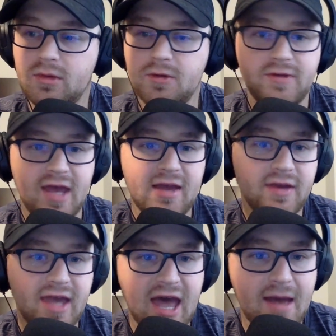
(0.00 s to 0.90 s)
You take
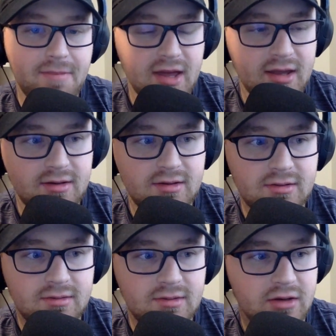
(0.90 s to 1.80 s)
the cap hit,
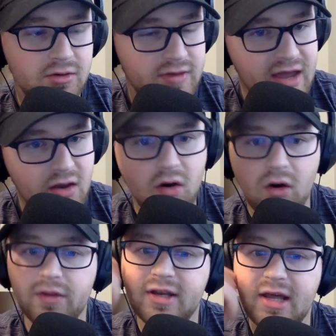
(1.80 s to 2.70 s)
and you take
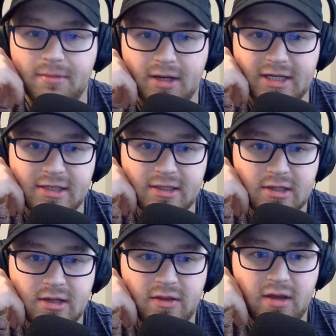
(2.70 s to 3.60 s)
all the dead money
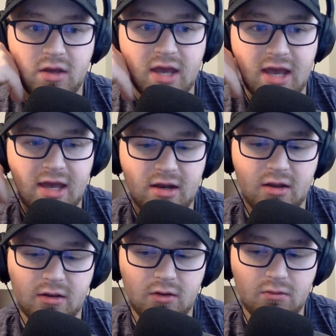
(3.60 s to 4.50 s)
that you can,
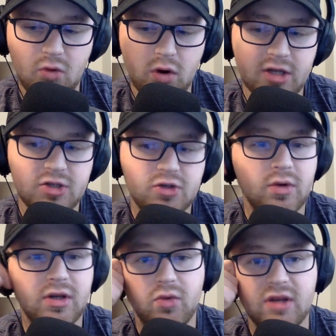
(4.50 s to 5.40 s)
and you mortgage
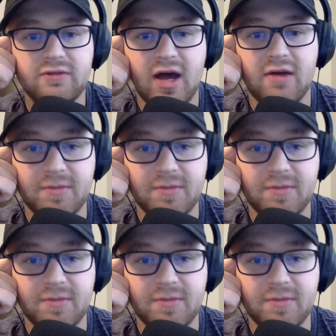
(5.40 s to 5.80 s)
2025.